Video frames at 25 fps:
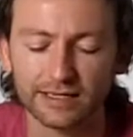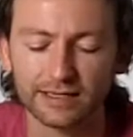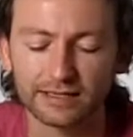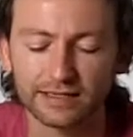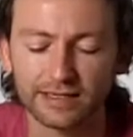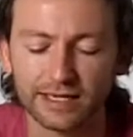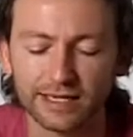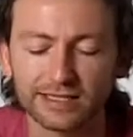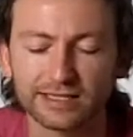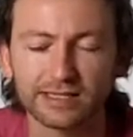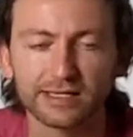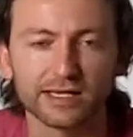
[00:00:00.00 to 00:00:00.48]

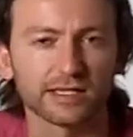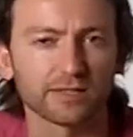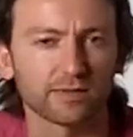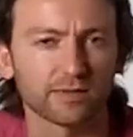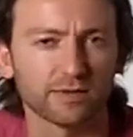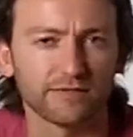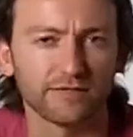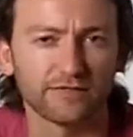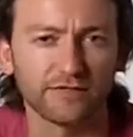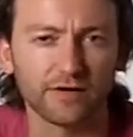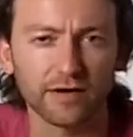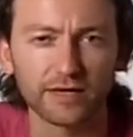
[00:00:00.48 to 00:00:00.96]
into
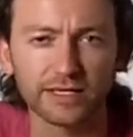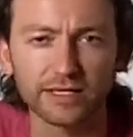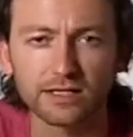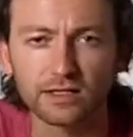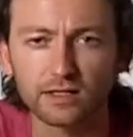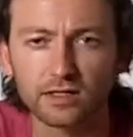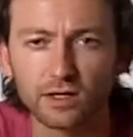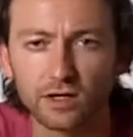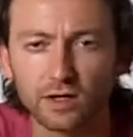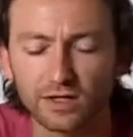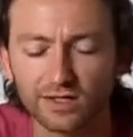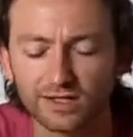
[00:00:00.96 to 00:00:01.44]
this with very
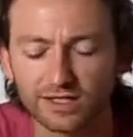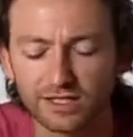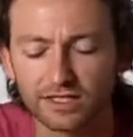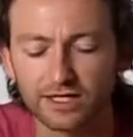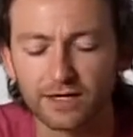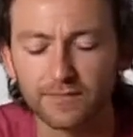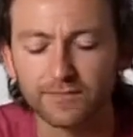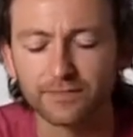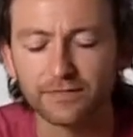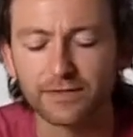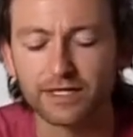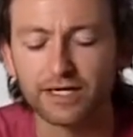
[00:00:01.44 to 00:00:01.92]
little
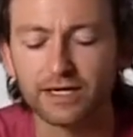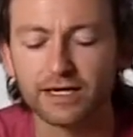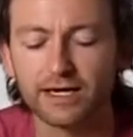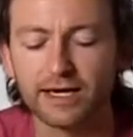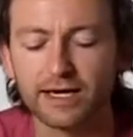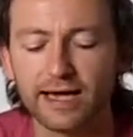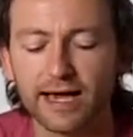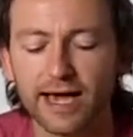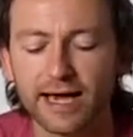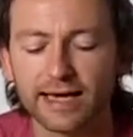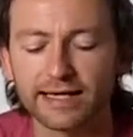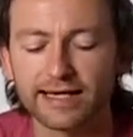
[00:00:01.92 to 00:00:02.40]
cost
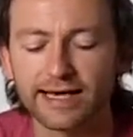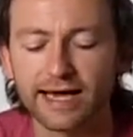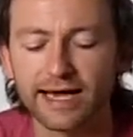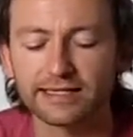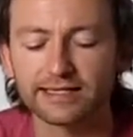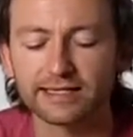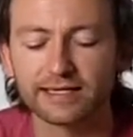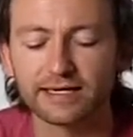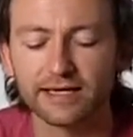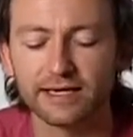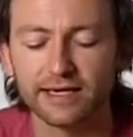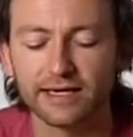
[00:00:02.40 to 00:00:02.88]
and
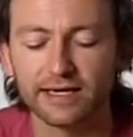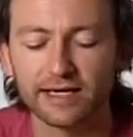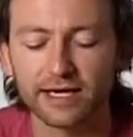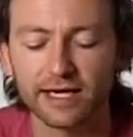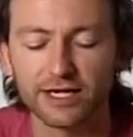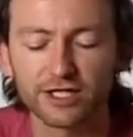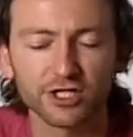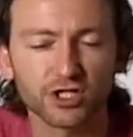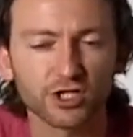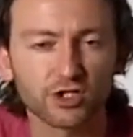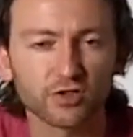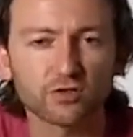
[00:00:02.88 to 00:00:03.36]
get
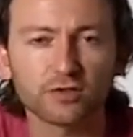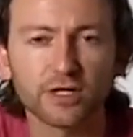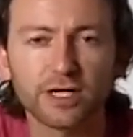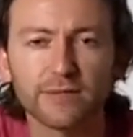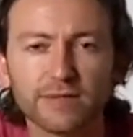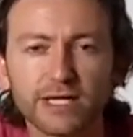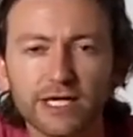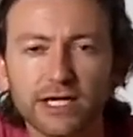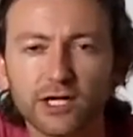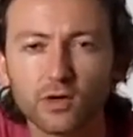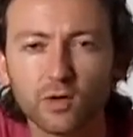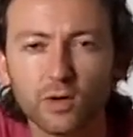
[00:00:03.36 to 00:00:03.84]

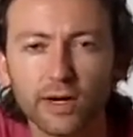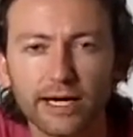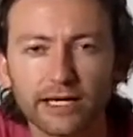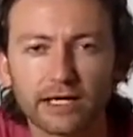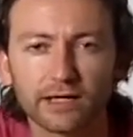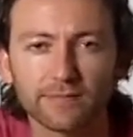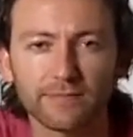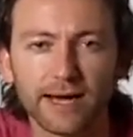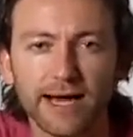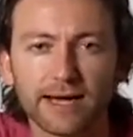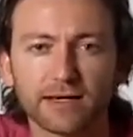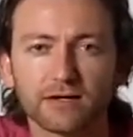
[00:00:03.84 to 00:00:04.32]
extremely
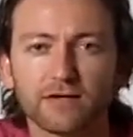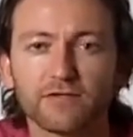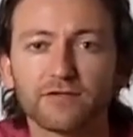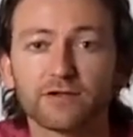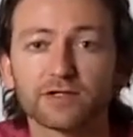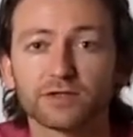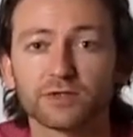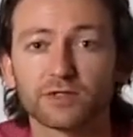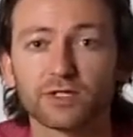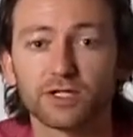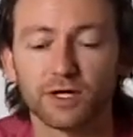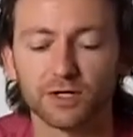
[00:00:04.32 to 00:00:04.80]
quick patent
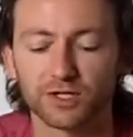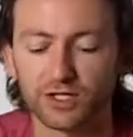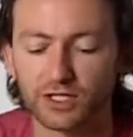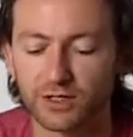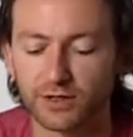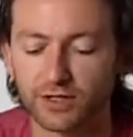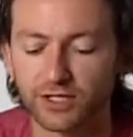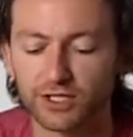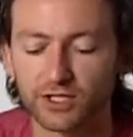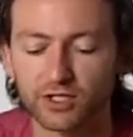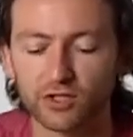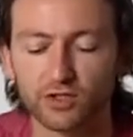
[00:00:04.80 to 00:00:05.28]
office
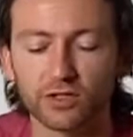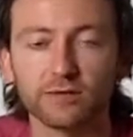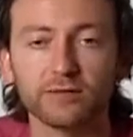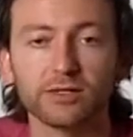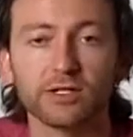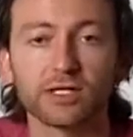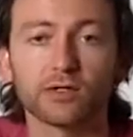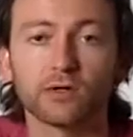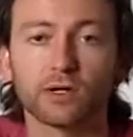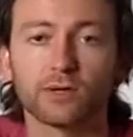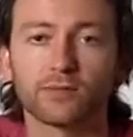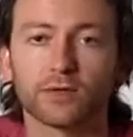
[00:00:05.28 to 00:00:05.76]
results, so
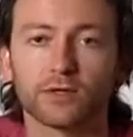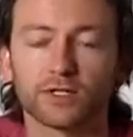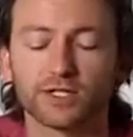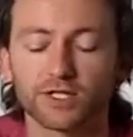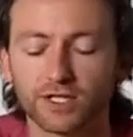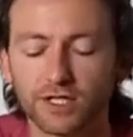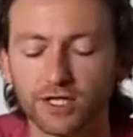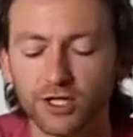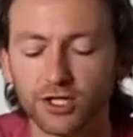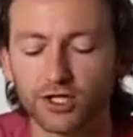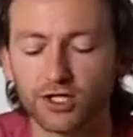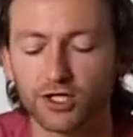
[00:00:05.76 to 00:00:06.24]
extremely quick
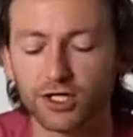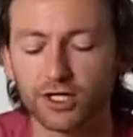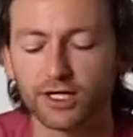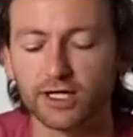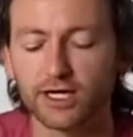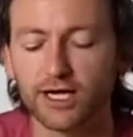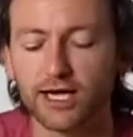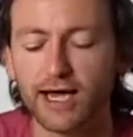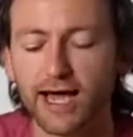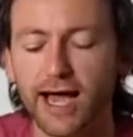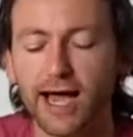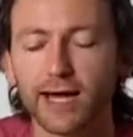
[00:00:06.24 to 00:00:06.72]

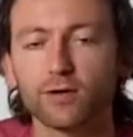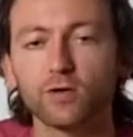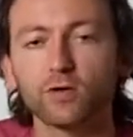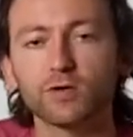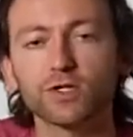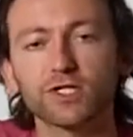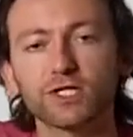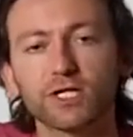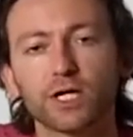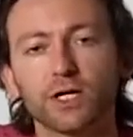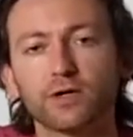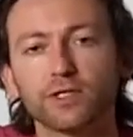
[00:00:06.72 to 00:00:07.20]
prosecution. And
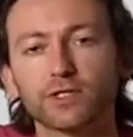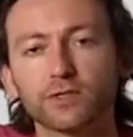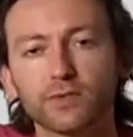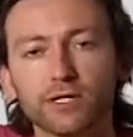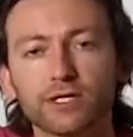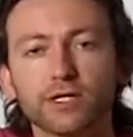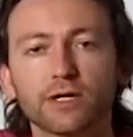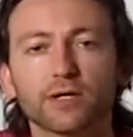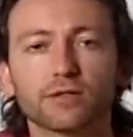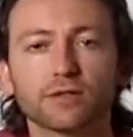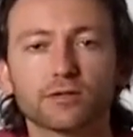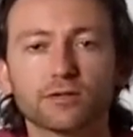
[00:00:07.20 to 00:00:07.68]
also, as
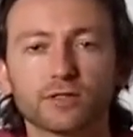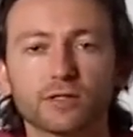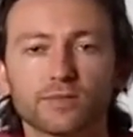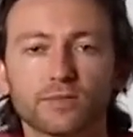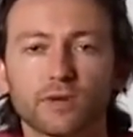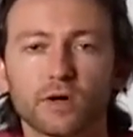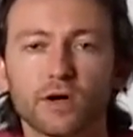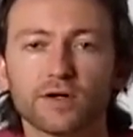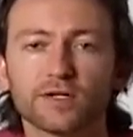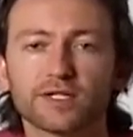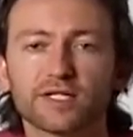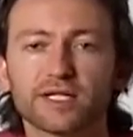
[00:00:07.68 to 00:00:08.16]
we go through the
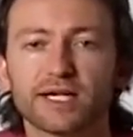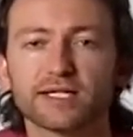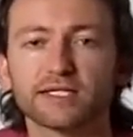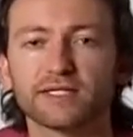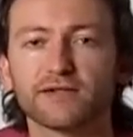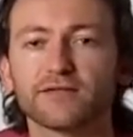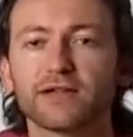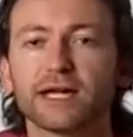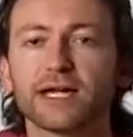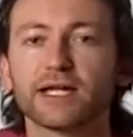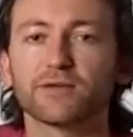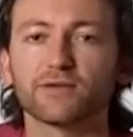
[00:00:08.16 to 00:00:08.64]

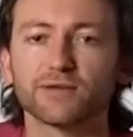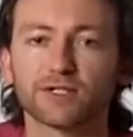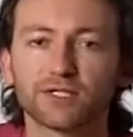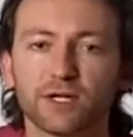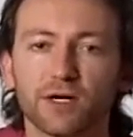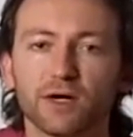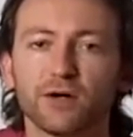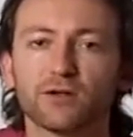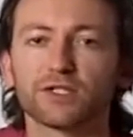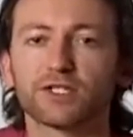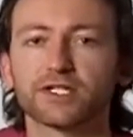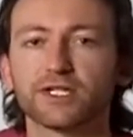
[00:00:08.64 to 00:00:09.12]
process of getting
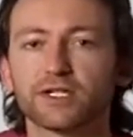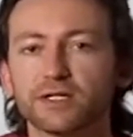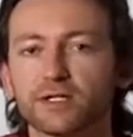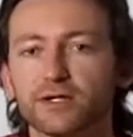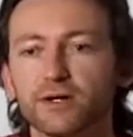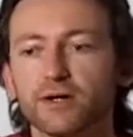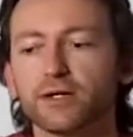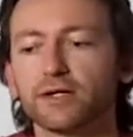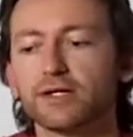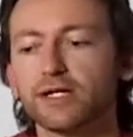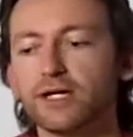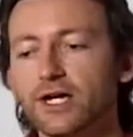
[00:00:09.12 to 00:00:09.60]
results
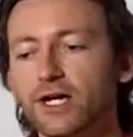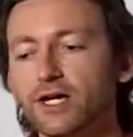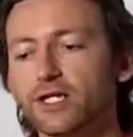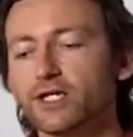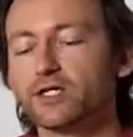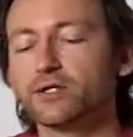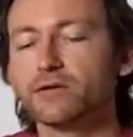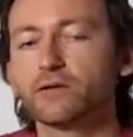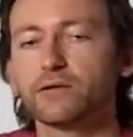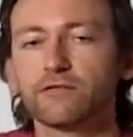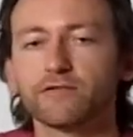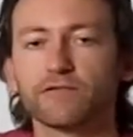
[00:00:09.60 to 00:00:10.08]
and going
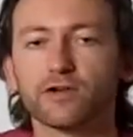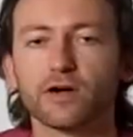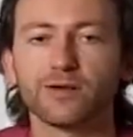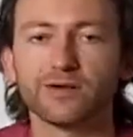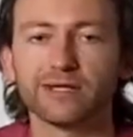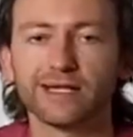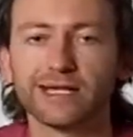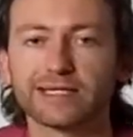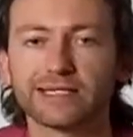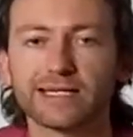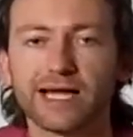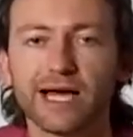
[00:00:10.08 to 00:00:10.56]
to and
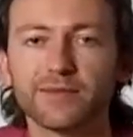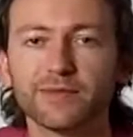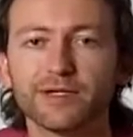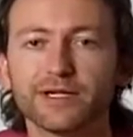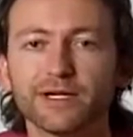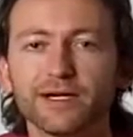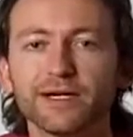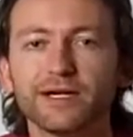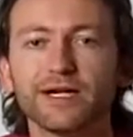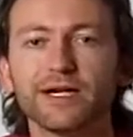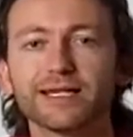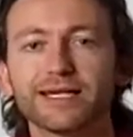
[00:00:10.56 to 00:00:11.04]
fro with the
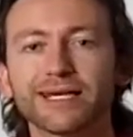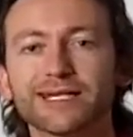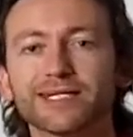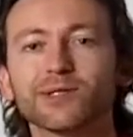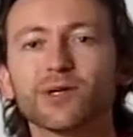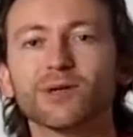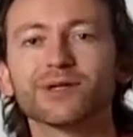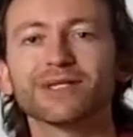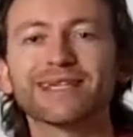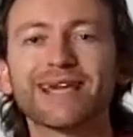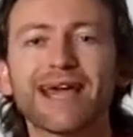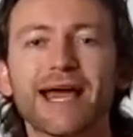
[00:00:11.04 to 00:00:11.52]
examiner,
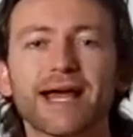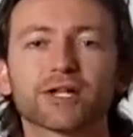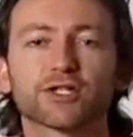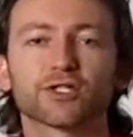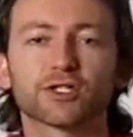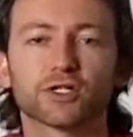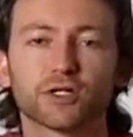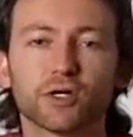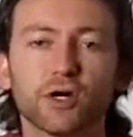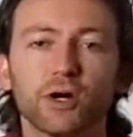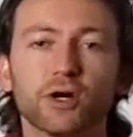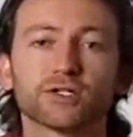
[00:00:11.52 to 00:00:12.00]
there's not the
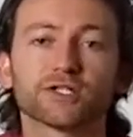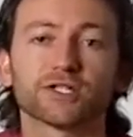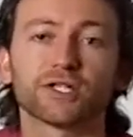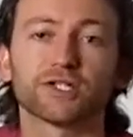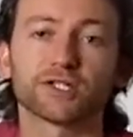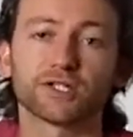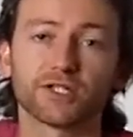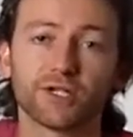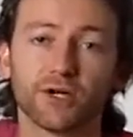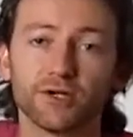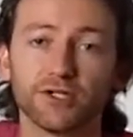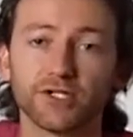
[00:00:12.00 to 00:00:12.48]
extra costs
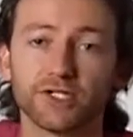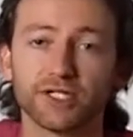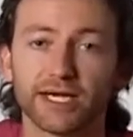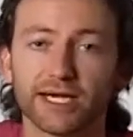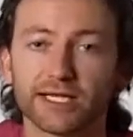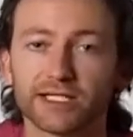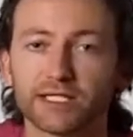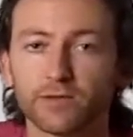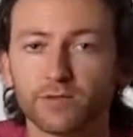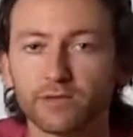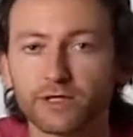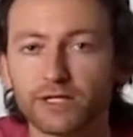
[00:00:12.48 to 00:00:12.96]

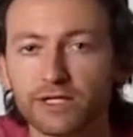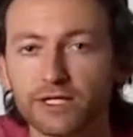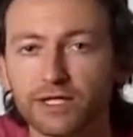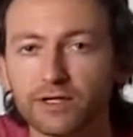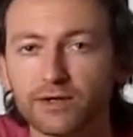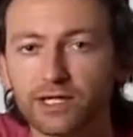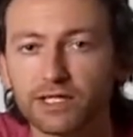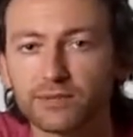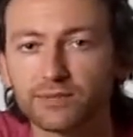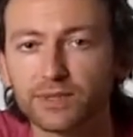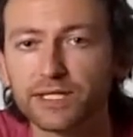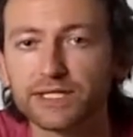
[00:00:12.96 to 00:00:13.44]
associated with
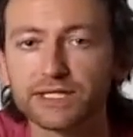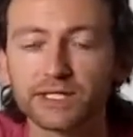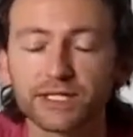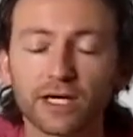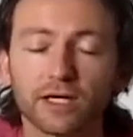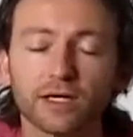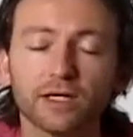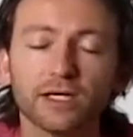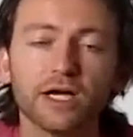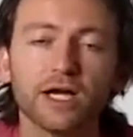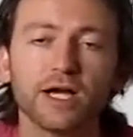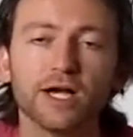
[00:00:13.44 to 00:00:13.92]
the
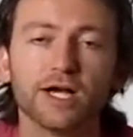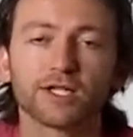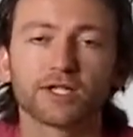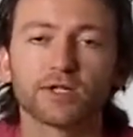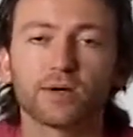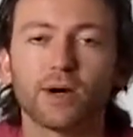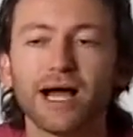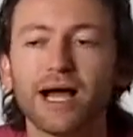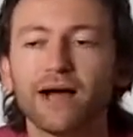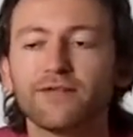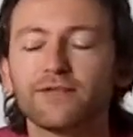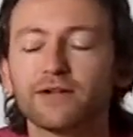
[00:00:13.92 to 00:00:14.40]
USPTO.
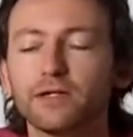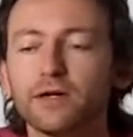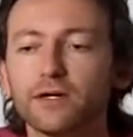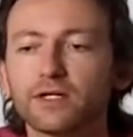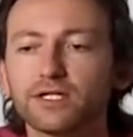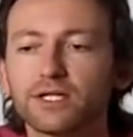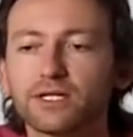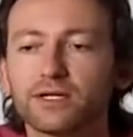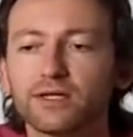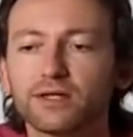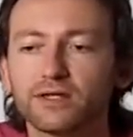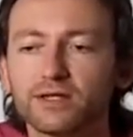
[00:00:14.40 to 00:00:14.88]
So I have a
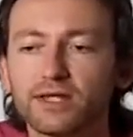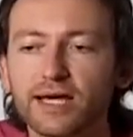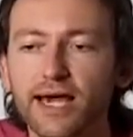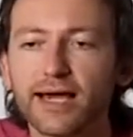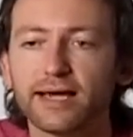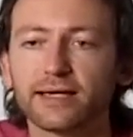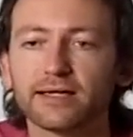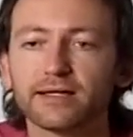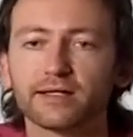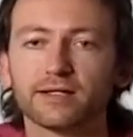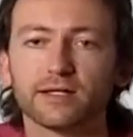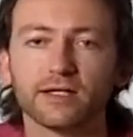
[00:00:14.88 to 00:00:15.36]
lot to
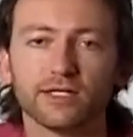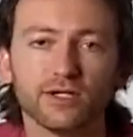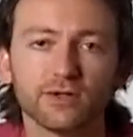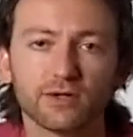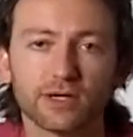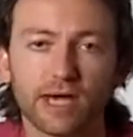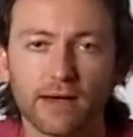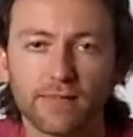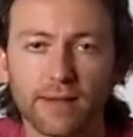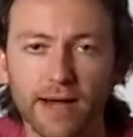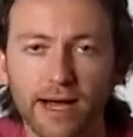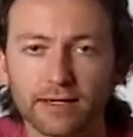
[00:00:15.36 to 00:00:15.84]
thank
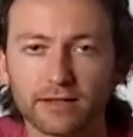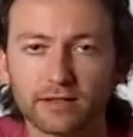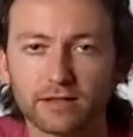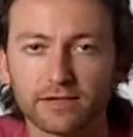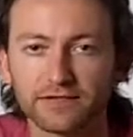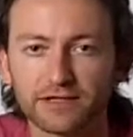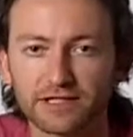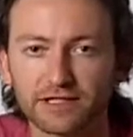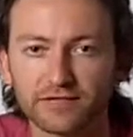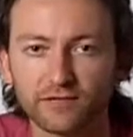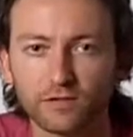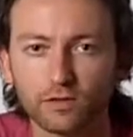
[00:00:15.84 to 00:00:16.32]
the UK Patent
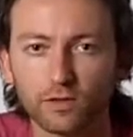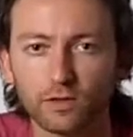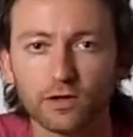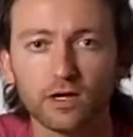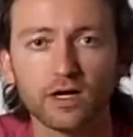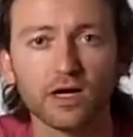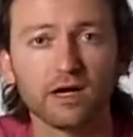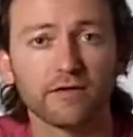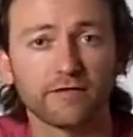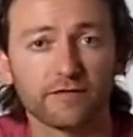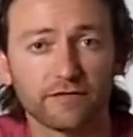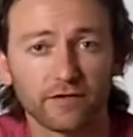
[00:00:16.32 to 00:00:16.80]
Office
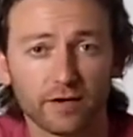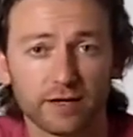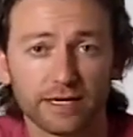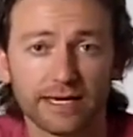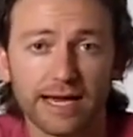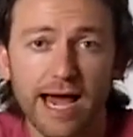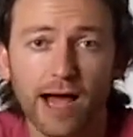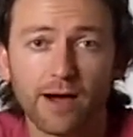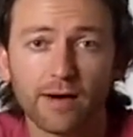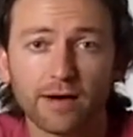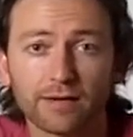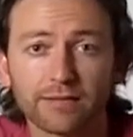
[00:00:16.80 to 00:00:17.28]
for
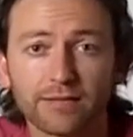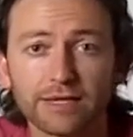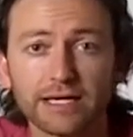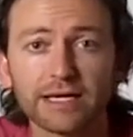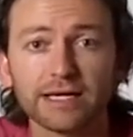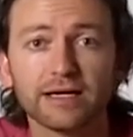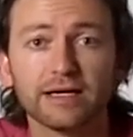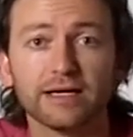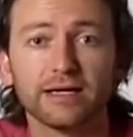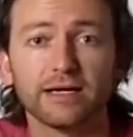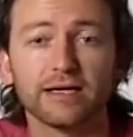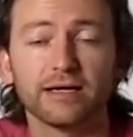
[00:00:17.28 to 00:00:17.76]
allowing
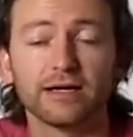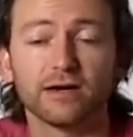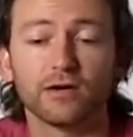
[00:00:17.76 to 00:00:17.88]
me